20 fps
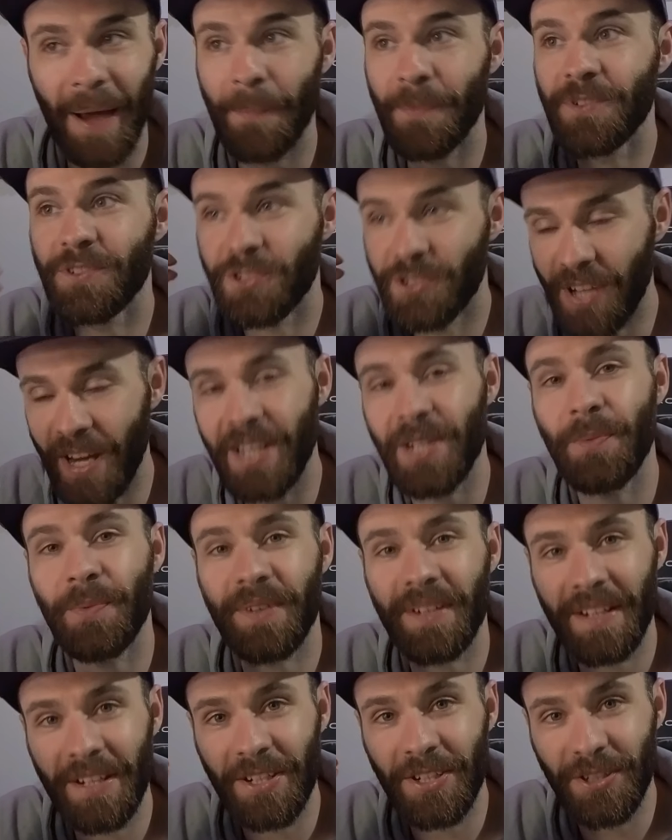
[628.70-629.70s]
and was
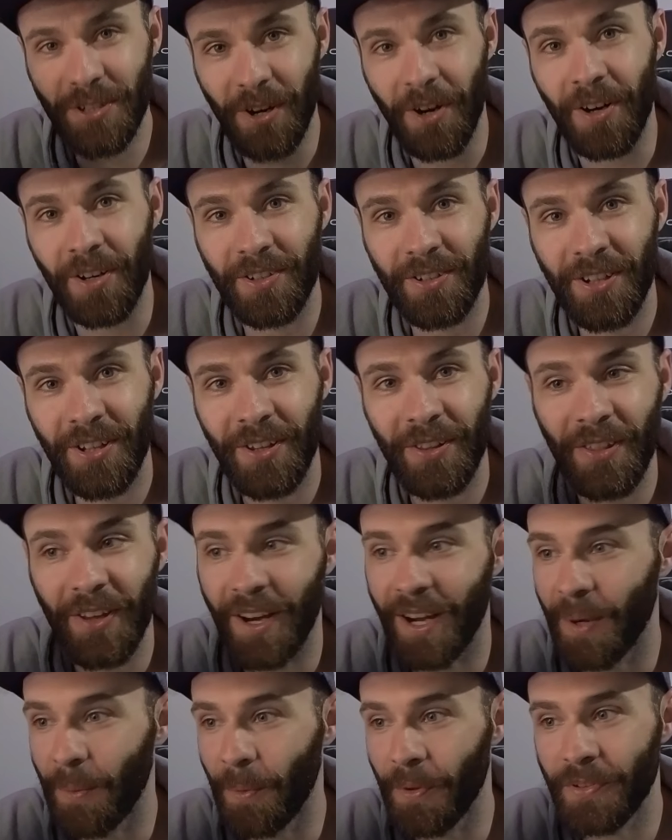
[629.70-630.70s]
genuinely shocked
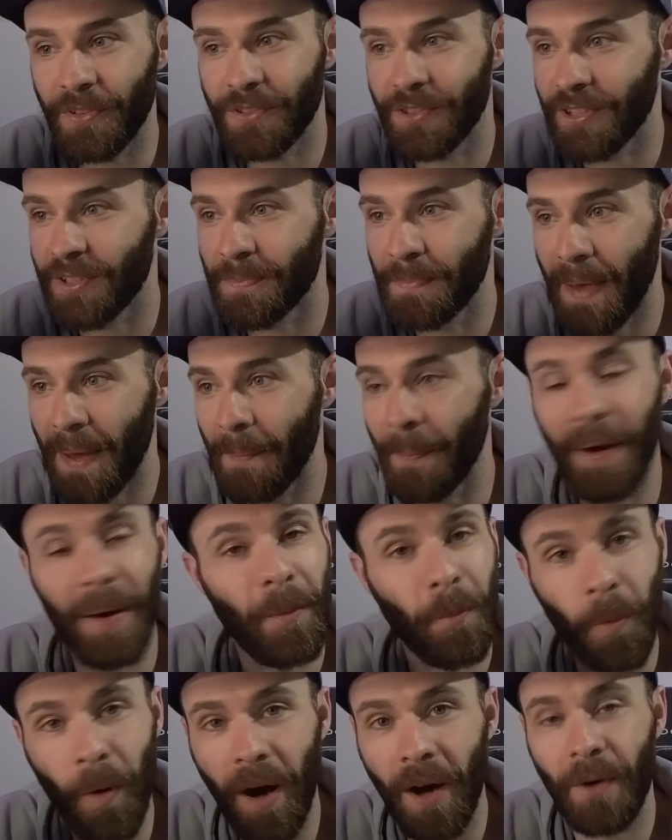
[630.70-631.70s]
that I wasn't just met by
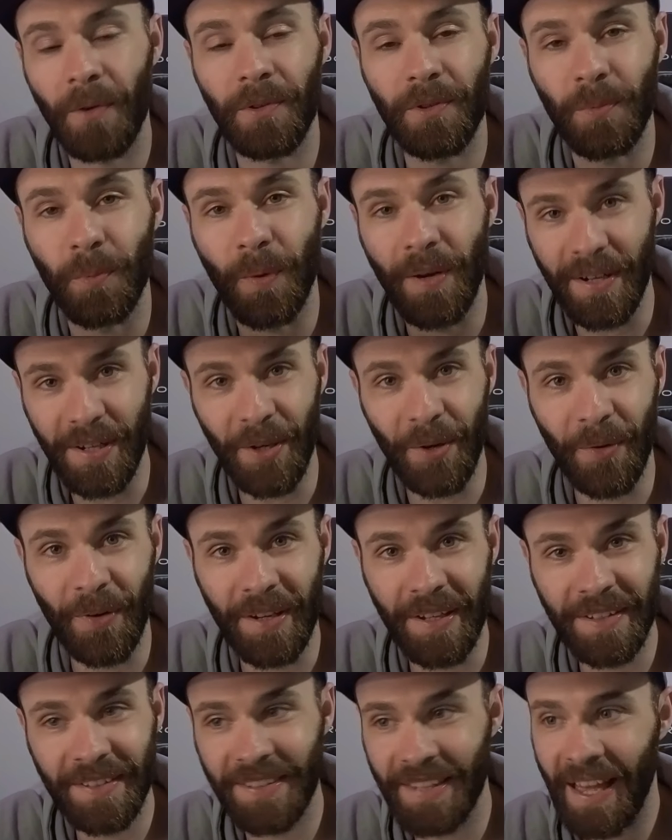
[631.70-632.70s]
wild wind
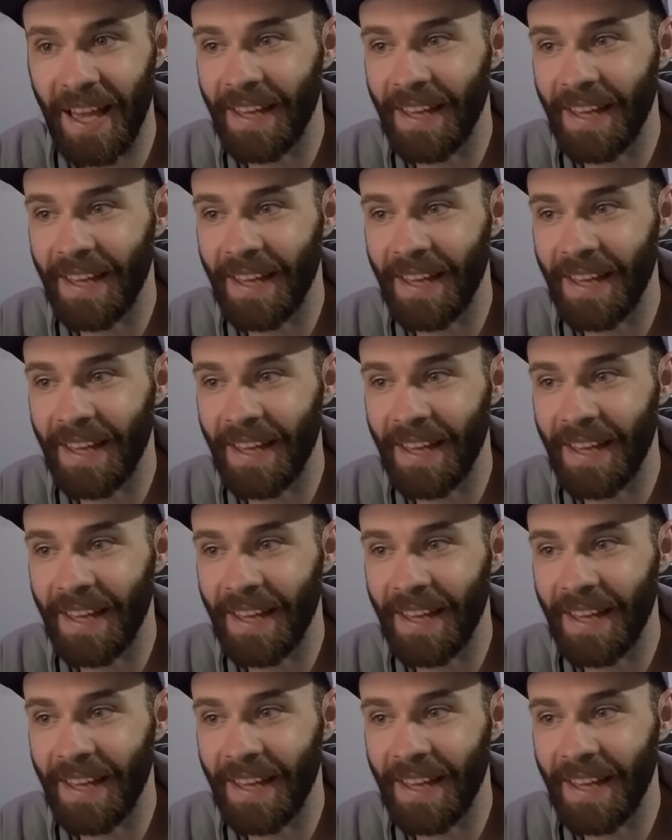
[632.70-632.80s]
noise